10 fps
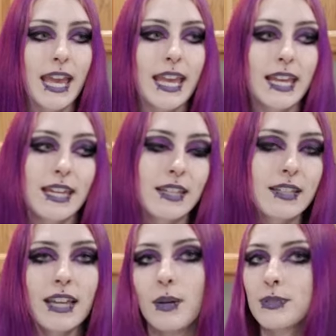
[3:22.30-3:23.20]

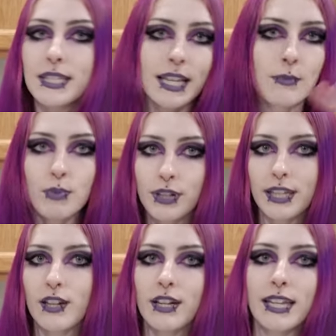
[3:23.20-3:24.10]
and I was like, I'm
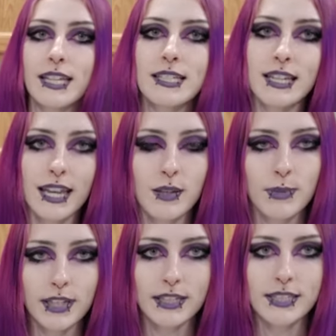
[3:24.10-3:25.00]
putting it on again today
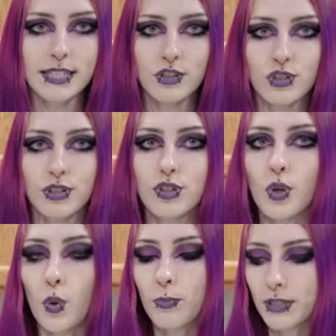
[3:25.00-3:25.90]
because it's just
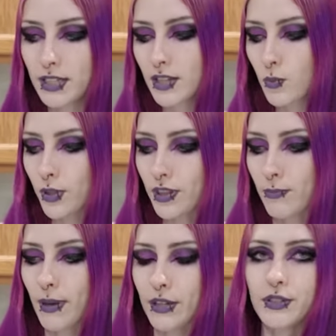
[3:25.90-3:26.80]
dope with
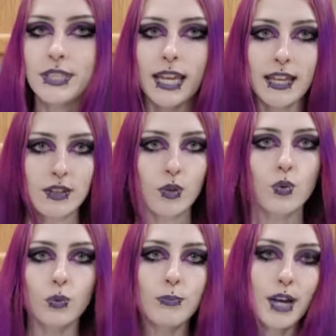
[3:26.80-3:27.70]
the belt and the
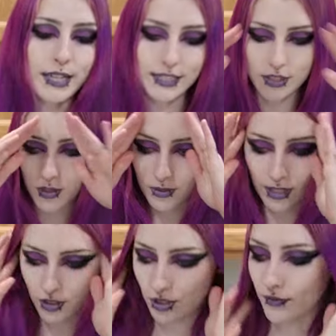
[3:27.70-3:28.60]
cool bodysuit
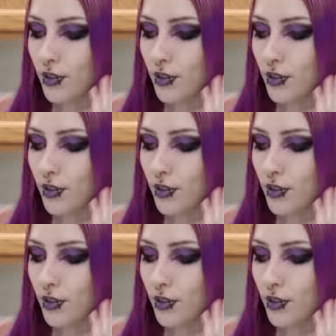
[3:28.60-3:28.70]
and I just